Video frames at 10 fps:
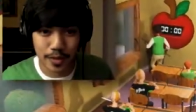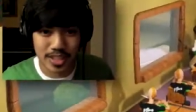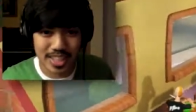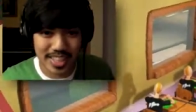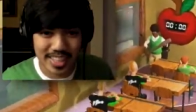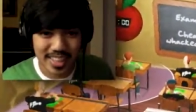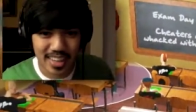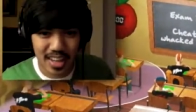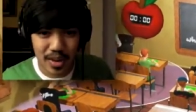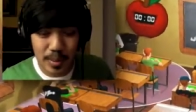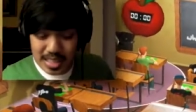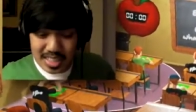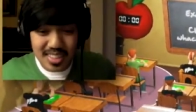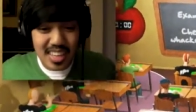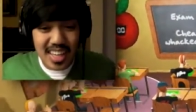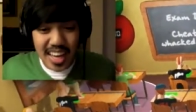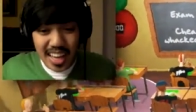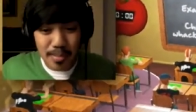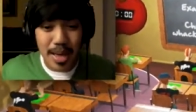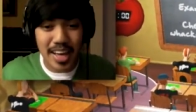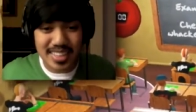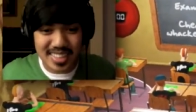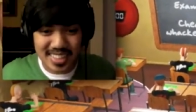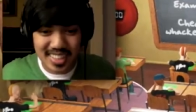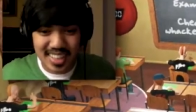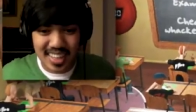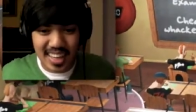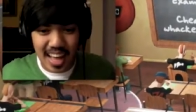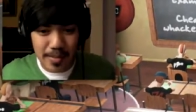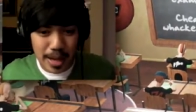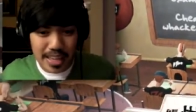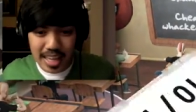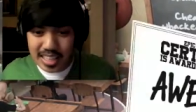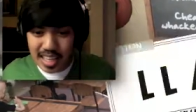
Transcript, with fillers: for cheating, which is still good. I got a pass. I, pa I,